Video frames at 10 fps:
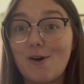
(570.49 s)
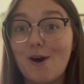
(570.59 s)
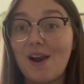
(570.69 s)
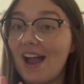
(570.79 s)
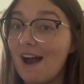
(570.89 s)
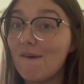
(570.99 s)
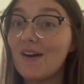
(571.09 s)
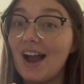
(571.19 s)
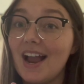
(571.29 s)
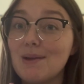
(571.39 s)
are how
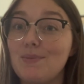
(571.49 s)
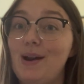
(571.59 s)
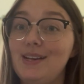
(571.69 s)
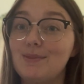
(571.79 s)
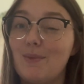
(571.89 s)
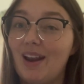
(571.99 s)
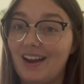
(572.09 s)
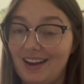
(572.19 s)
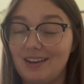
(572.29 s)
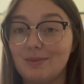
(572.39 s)
I price my
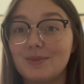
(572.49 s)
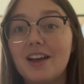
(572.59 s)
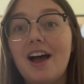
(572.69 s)
items.